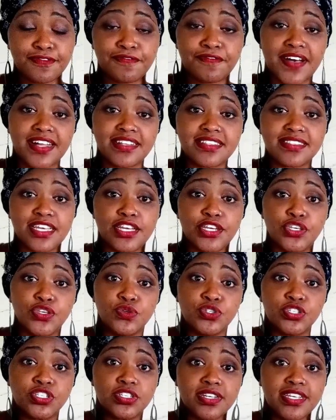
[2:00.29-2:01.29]
fats are
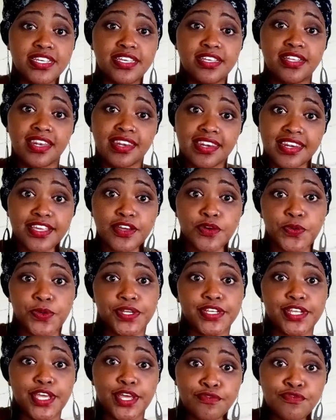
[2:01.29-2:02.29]
usually
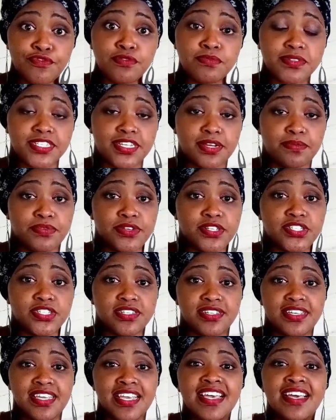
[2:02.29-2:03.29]
liquid at room temperature.